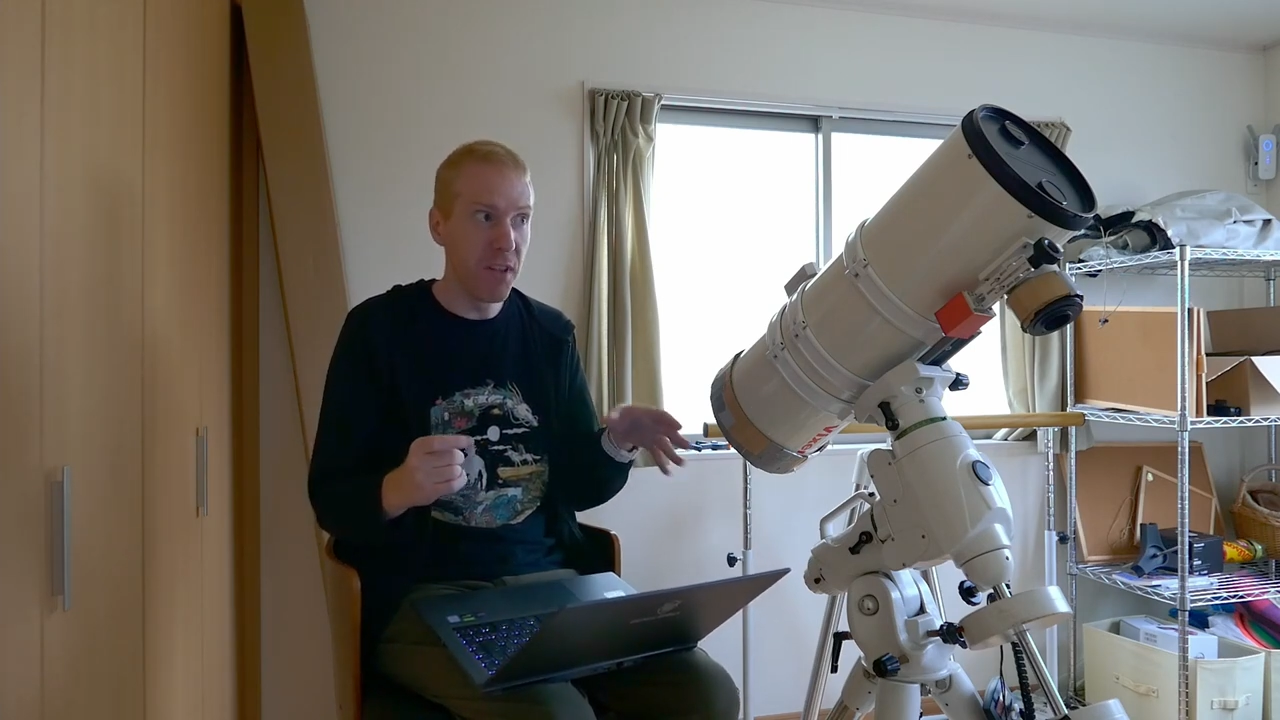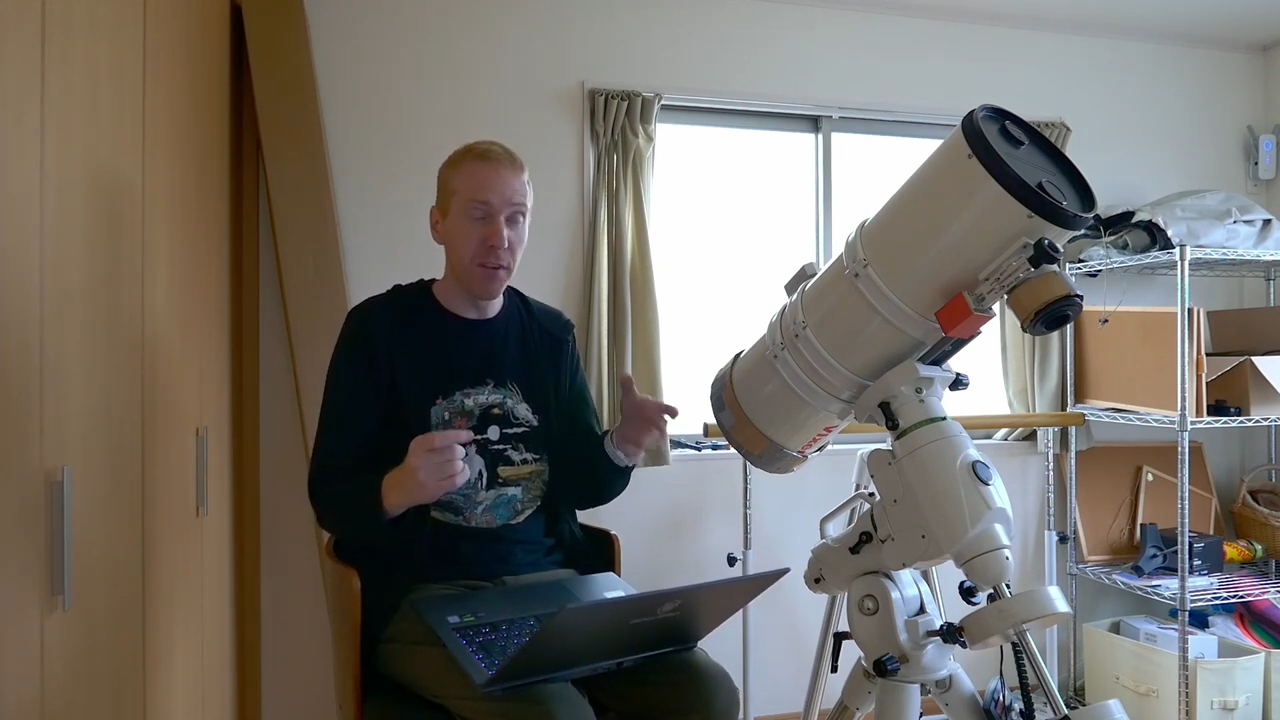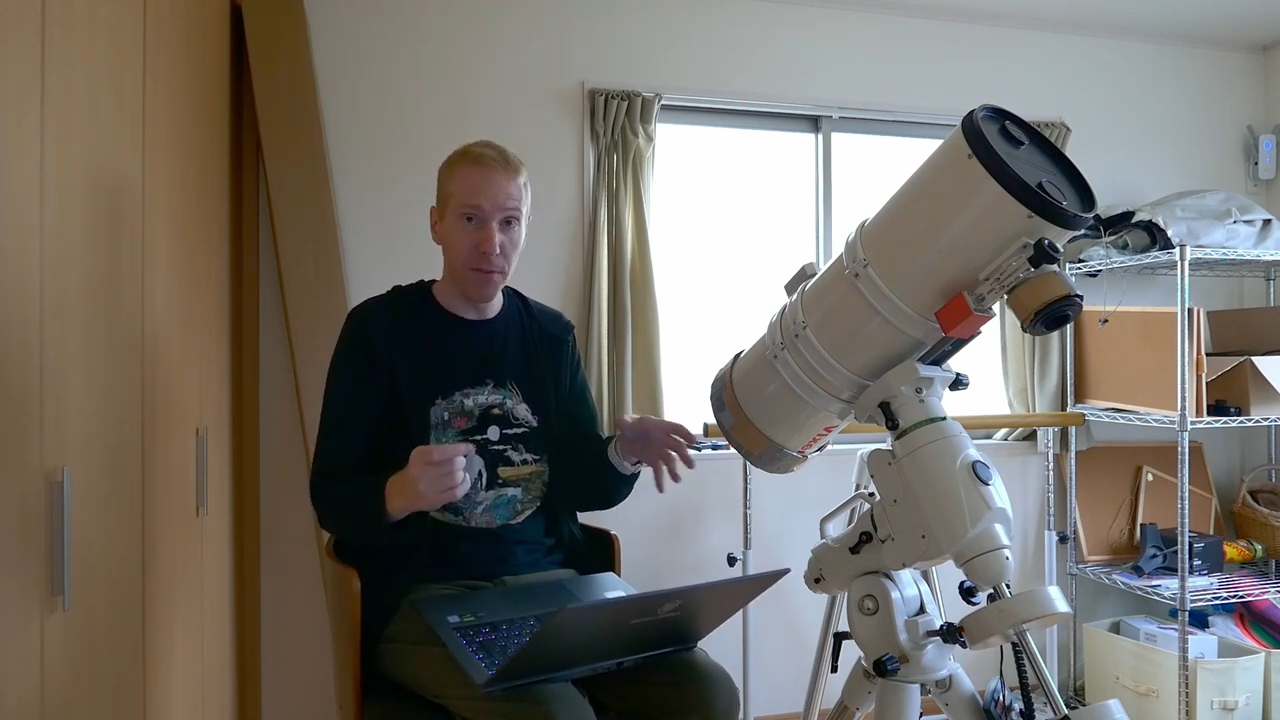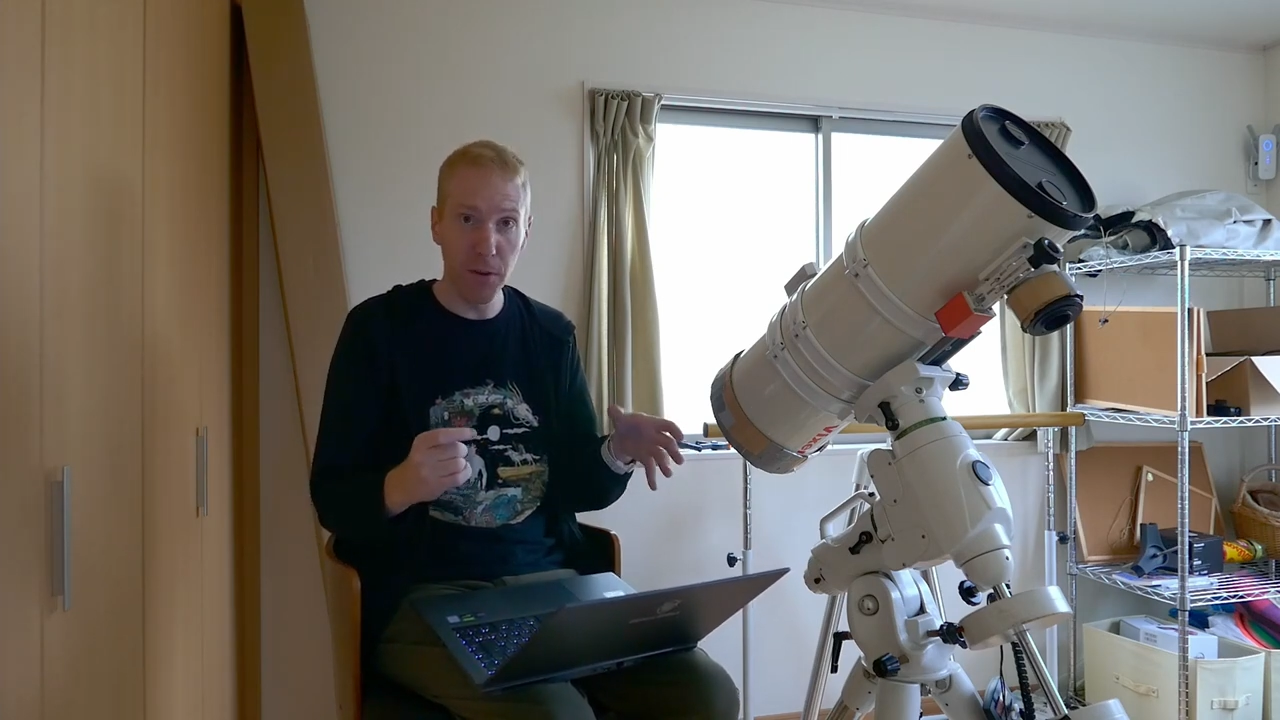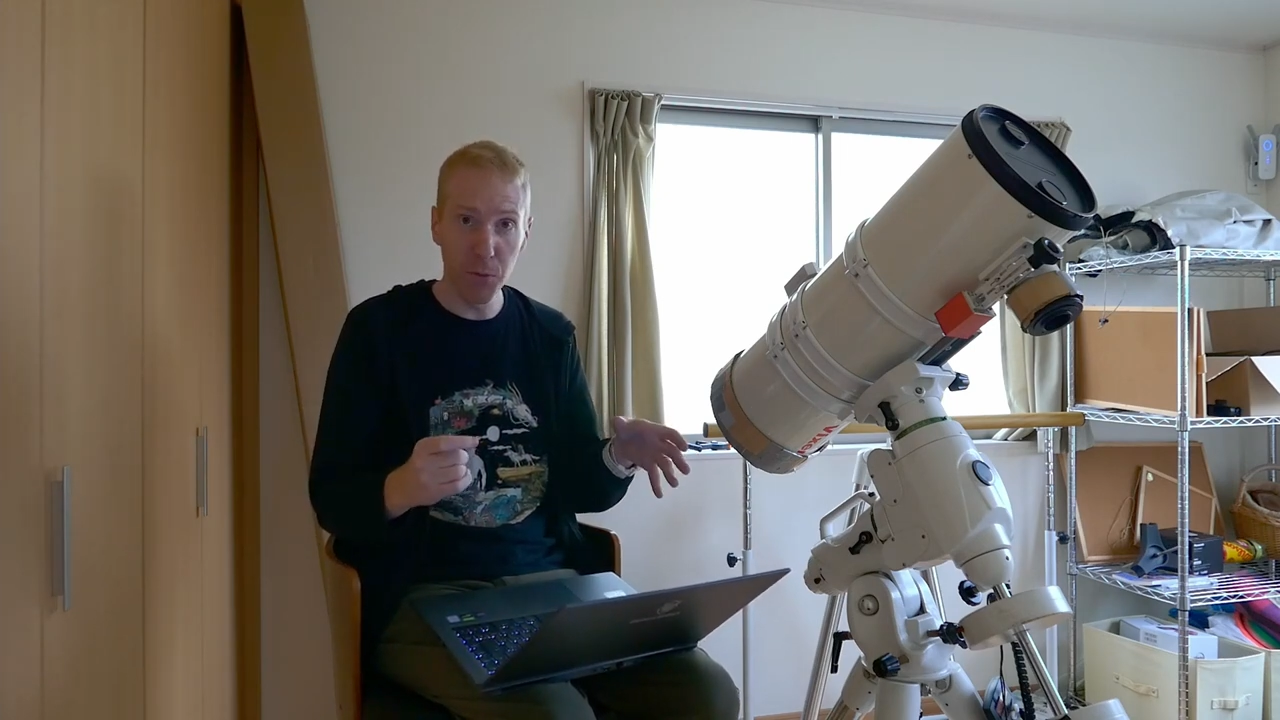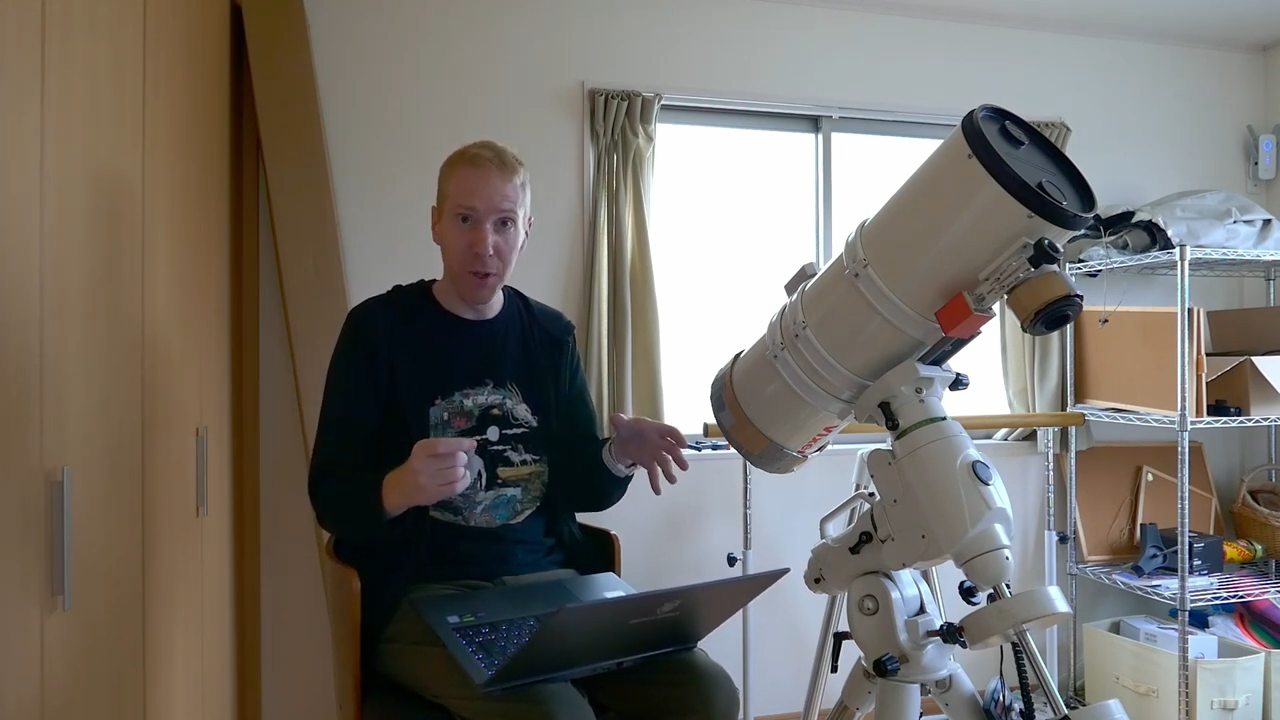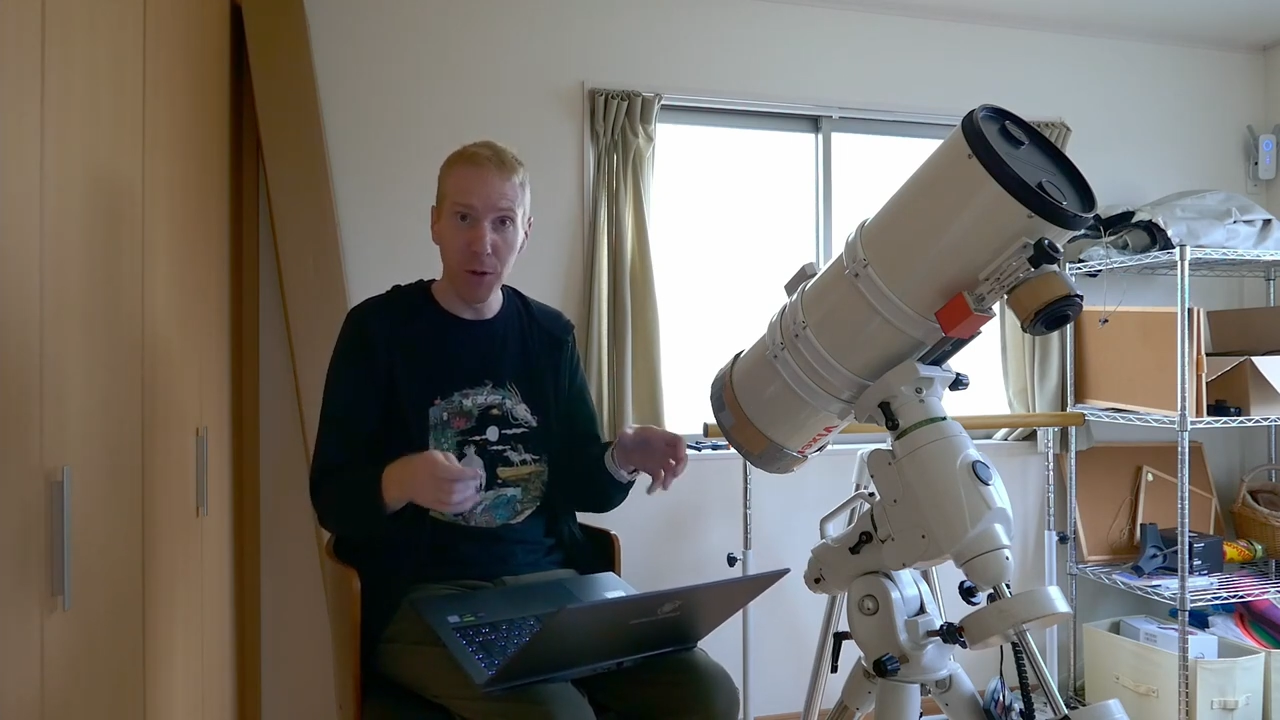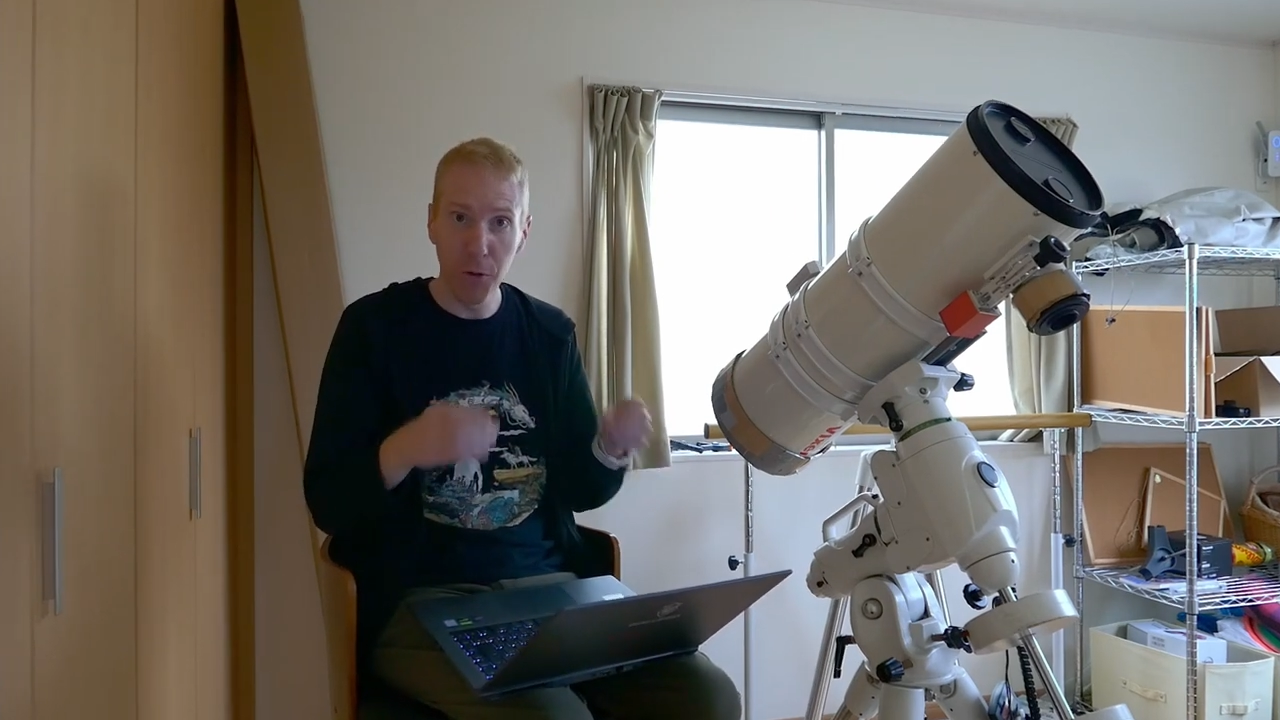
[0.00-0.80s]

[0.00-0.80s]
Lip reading: piece of software